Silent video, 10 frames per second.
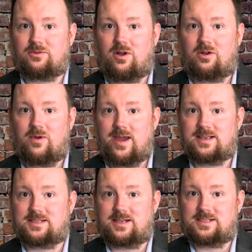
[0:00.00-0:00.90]
the wrong
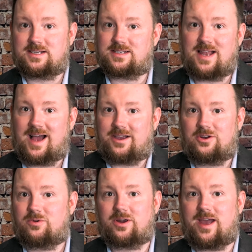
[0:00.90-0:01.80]
ways, then it's just not going
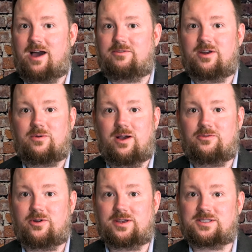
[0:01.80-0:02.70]
to work out very well
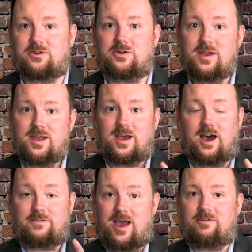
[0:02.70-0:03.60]
for you. So
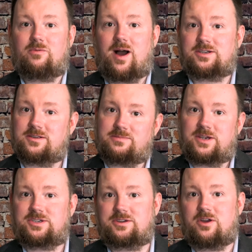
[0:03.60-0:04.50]
if you haven't watched those, make
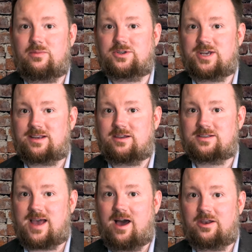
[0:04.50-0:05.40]
sure you go and check those
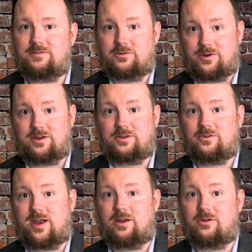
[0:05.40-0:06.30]
out if you want to create a